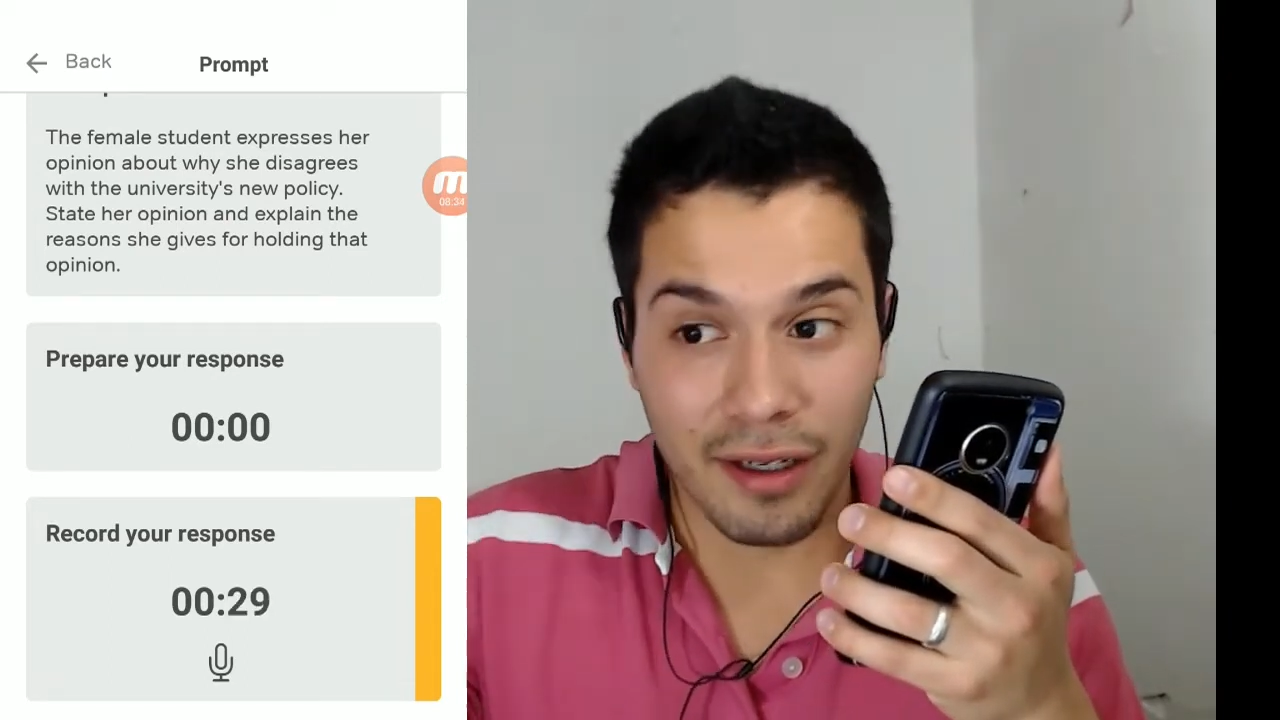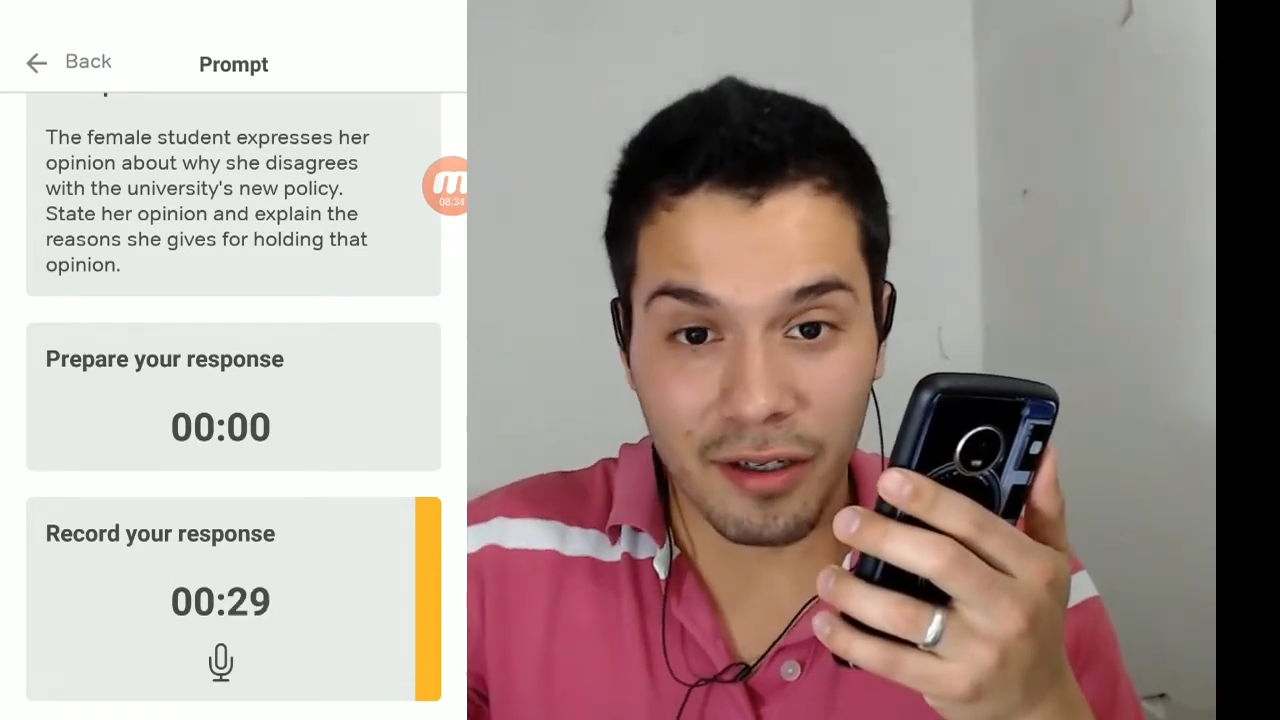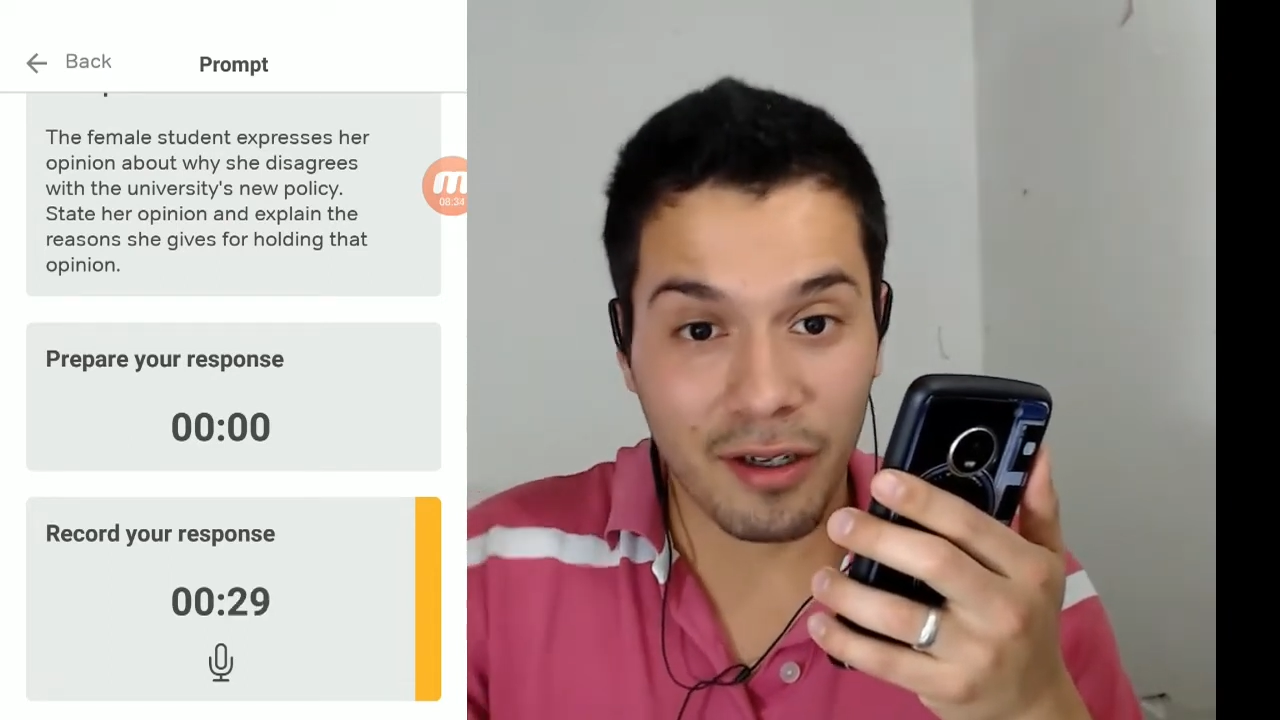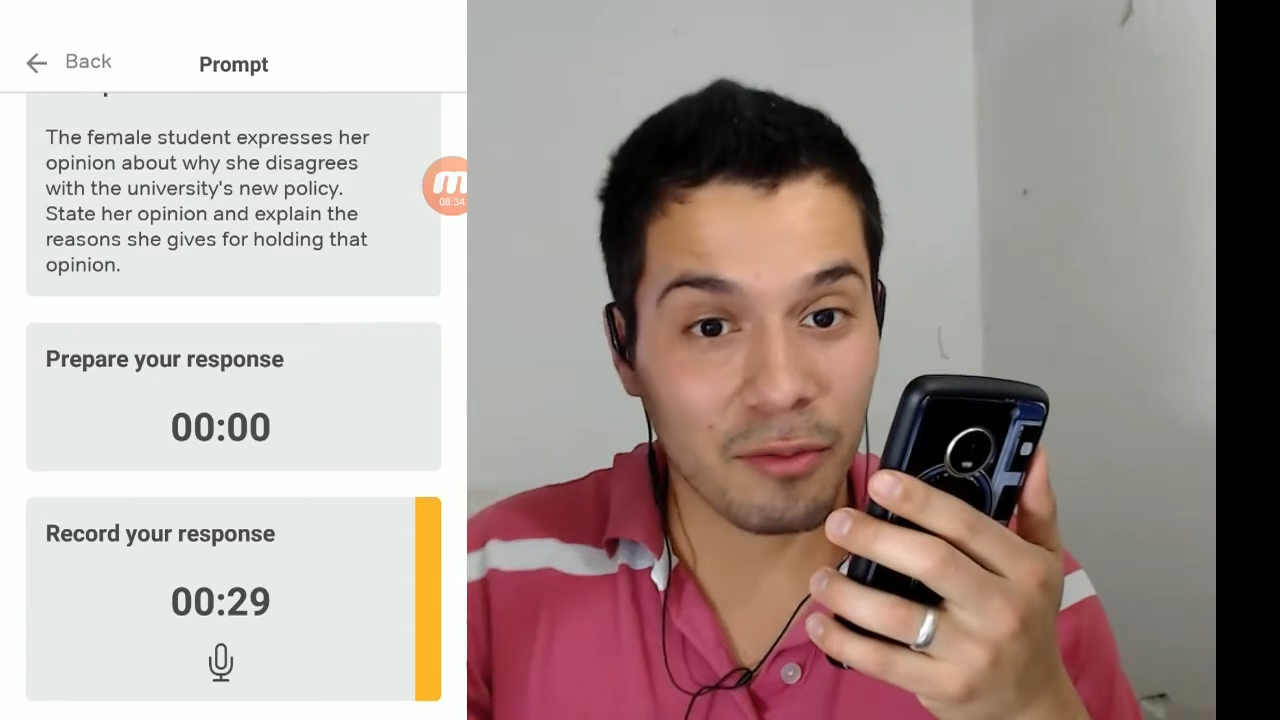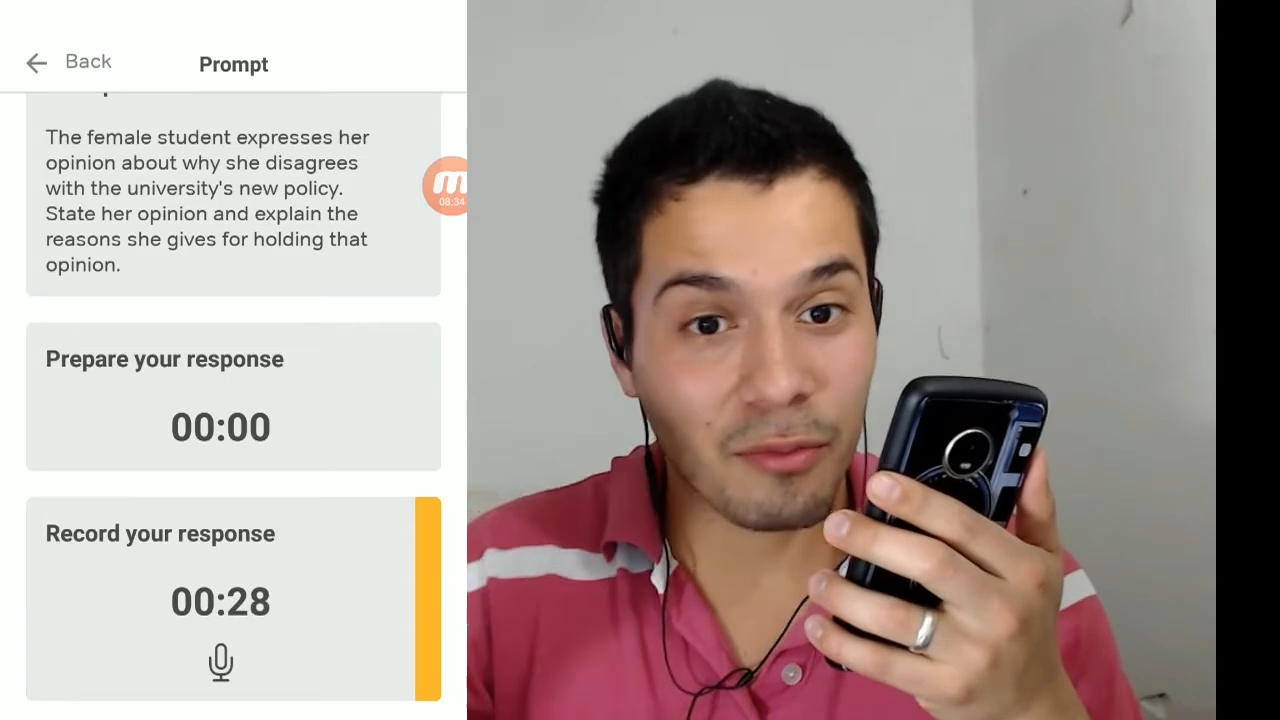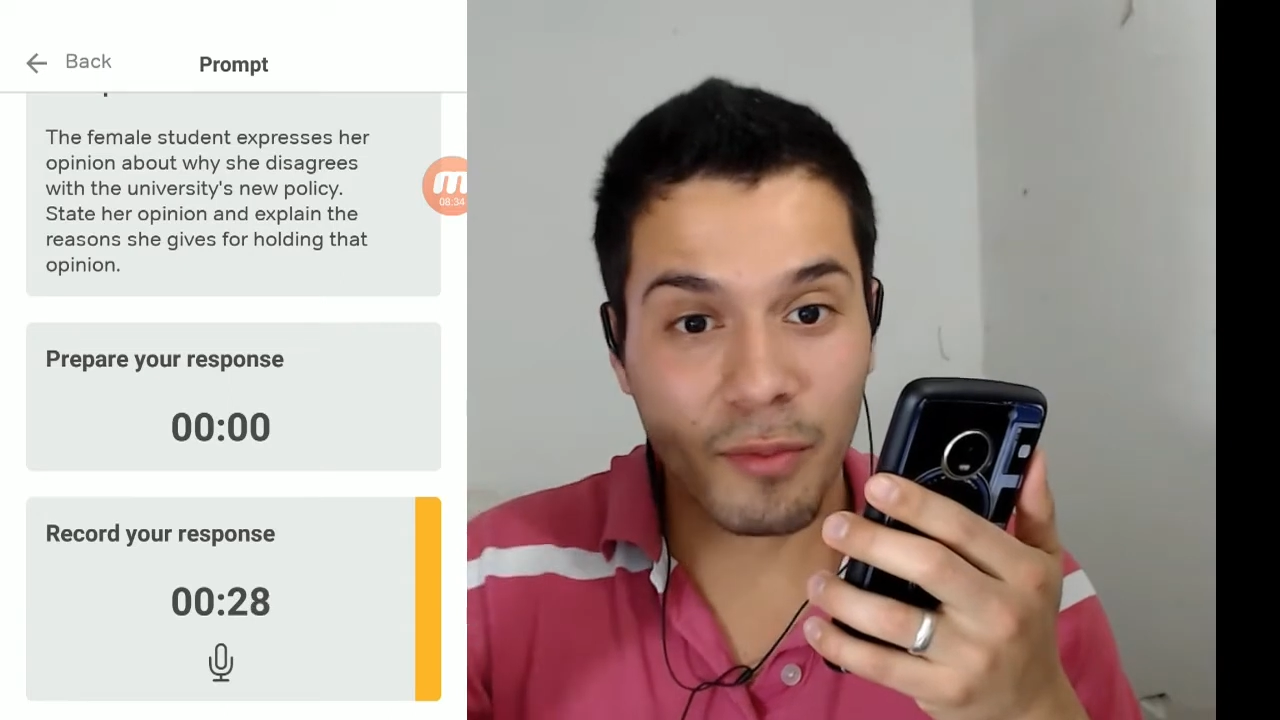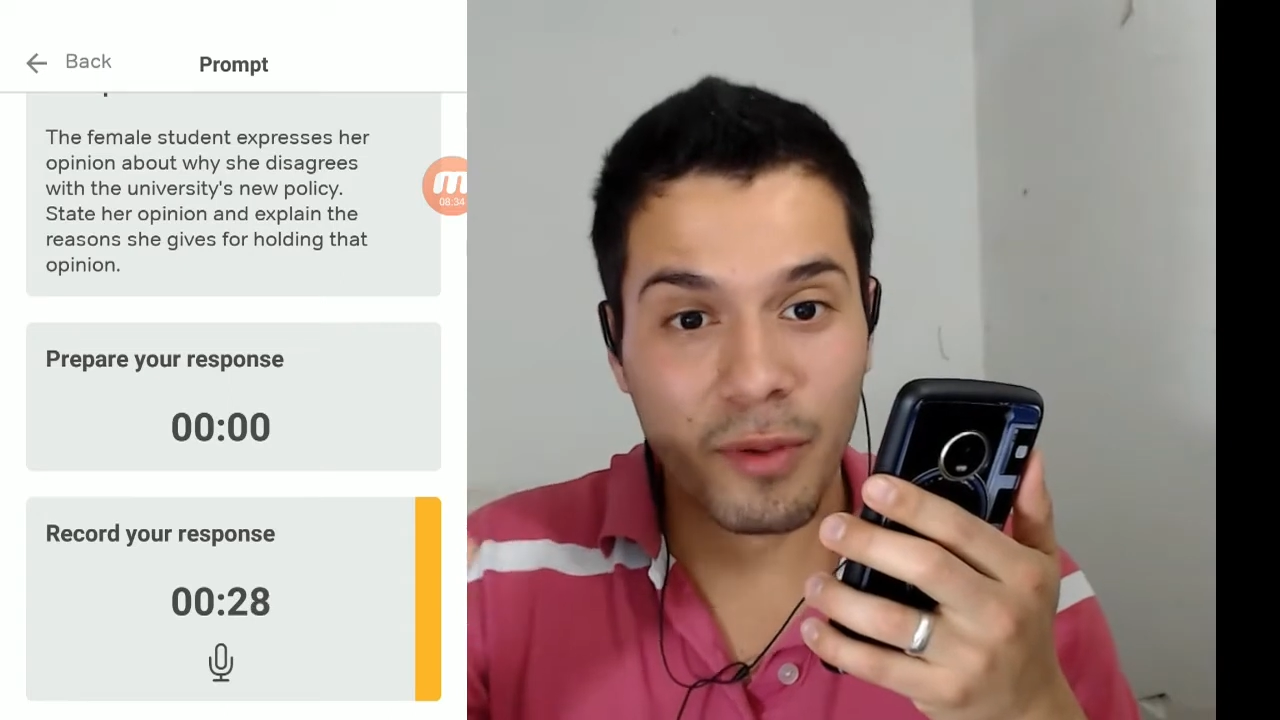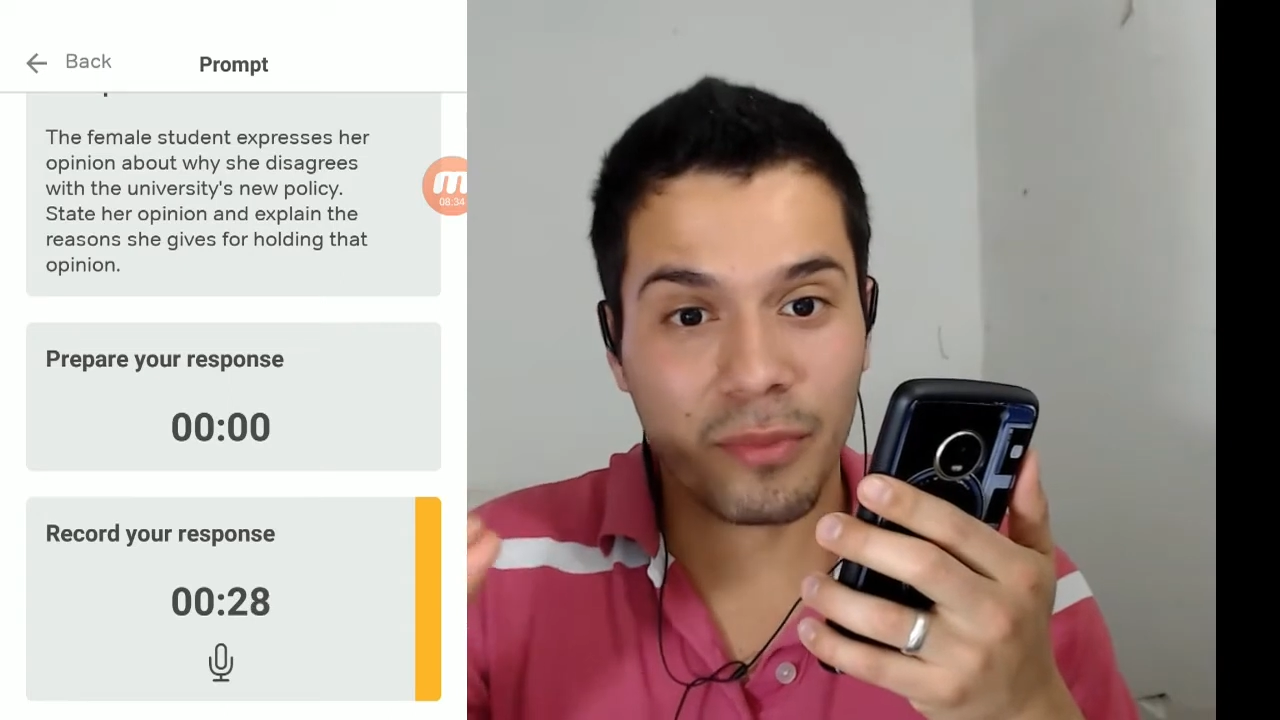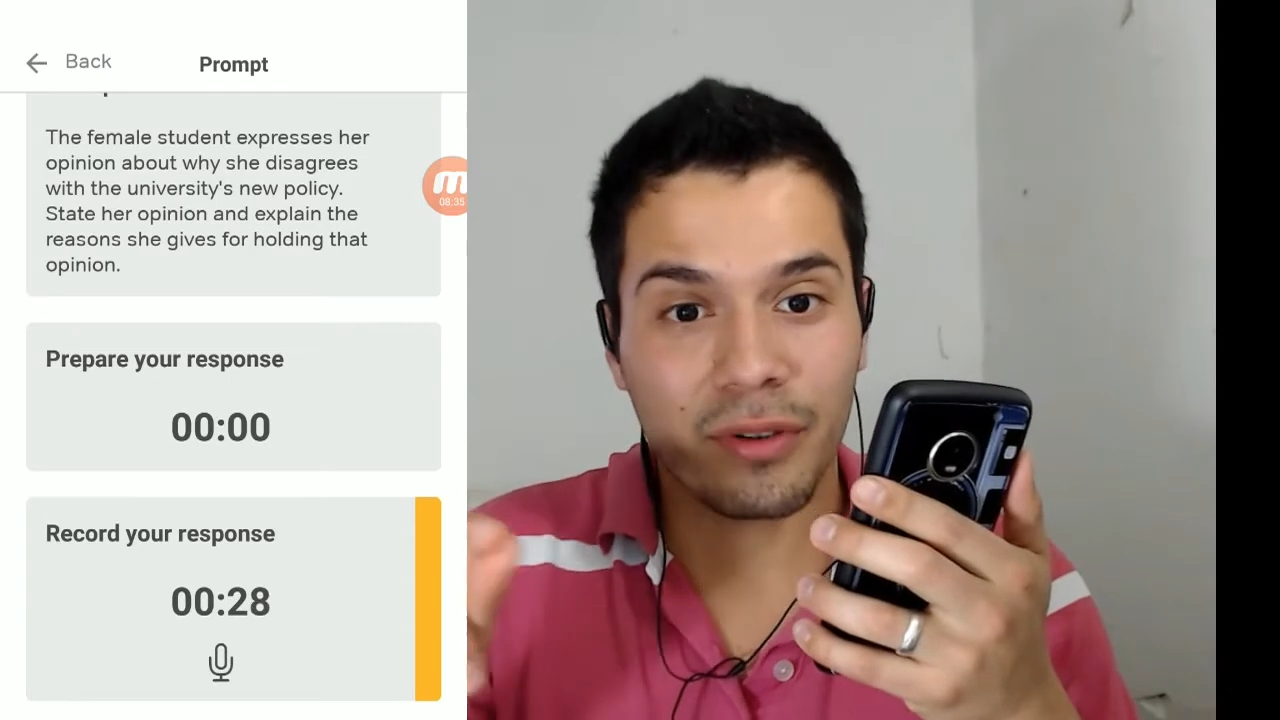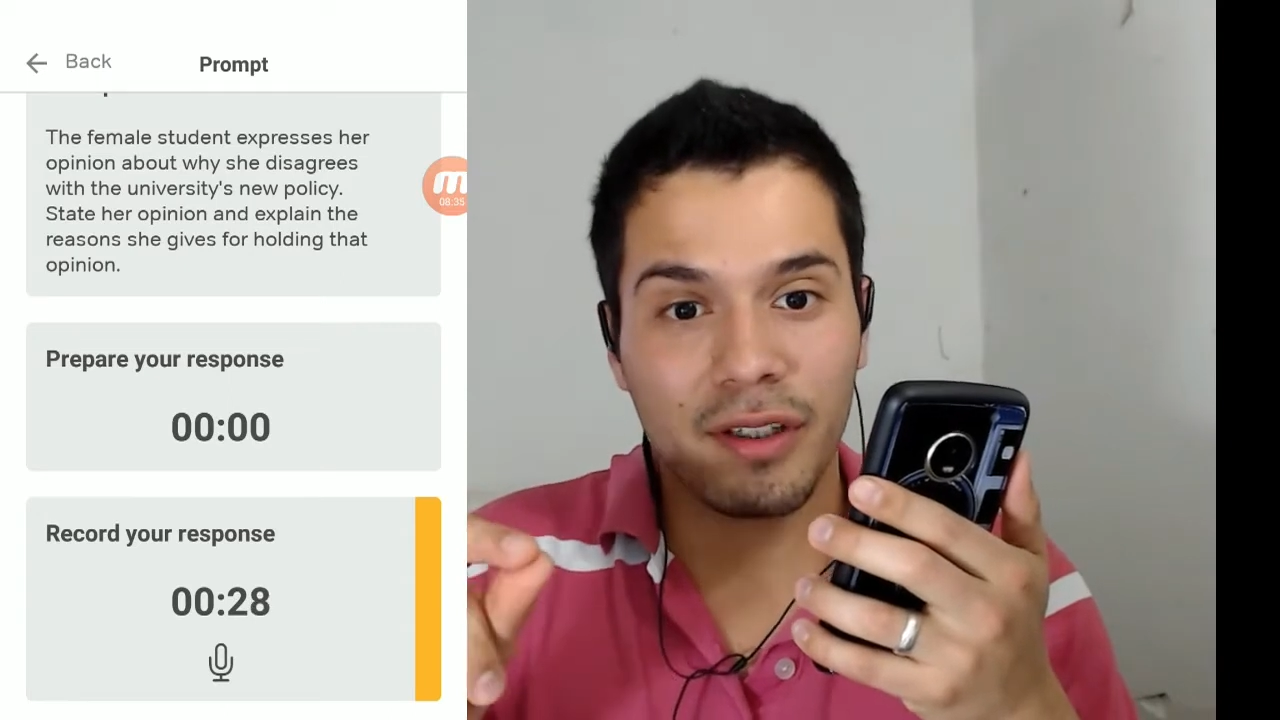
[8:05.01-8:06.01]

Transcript: I don't remember